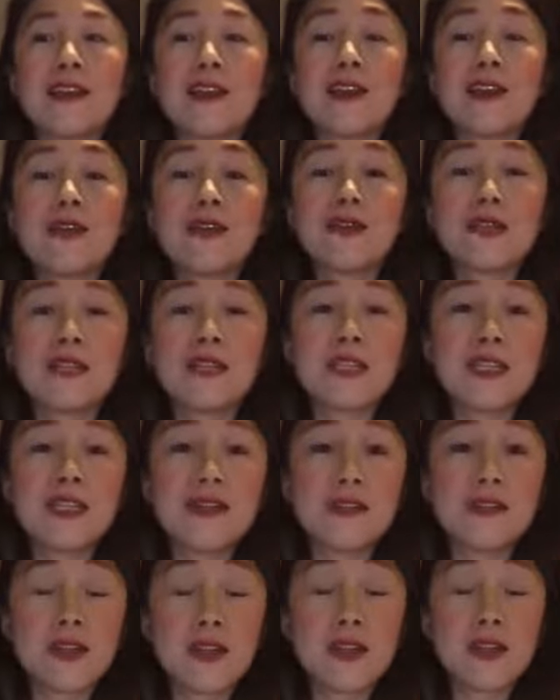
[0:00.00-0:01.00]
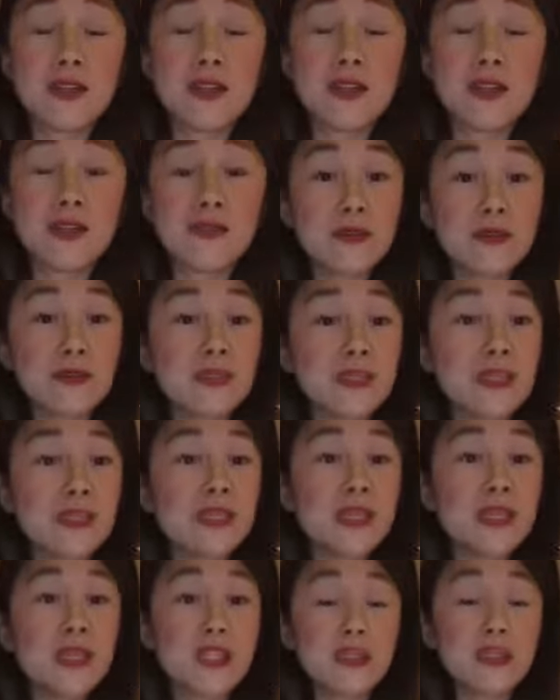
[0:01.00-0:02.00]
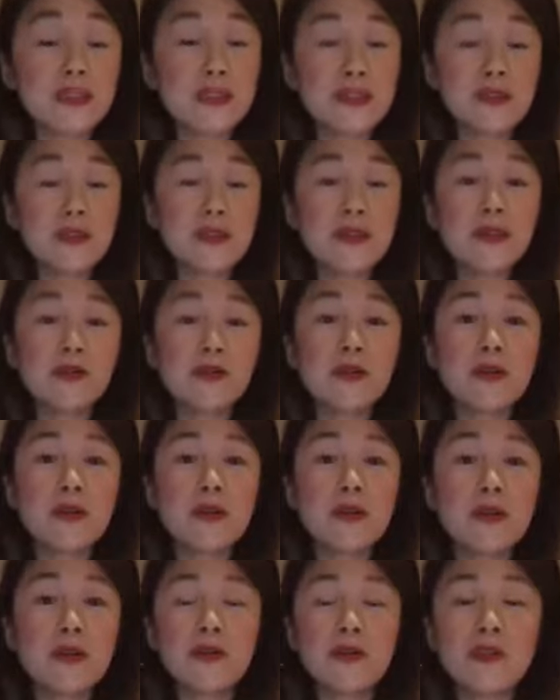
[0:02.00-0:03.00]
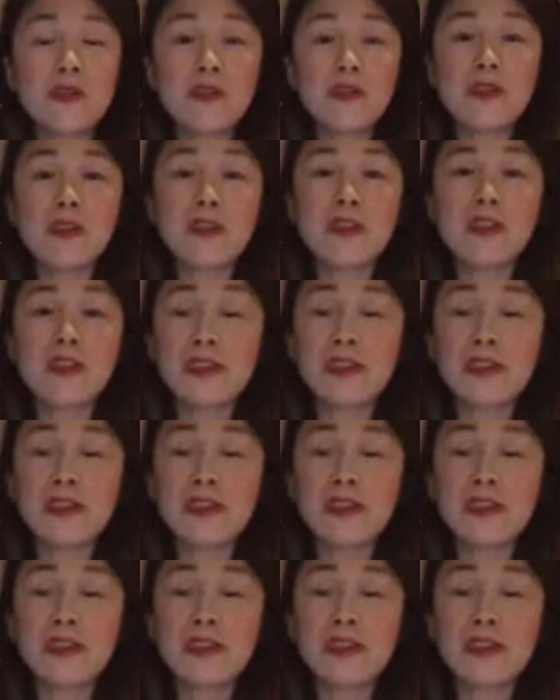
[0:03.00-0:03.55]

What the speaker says: Noticing if there are physical sensations that come along with it.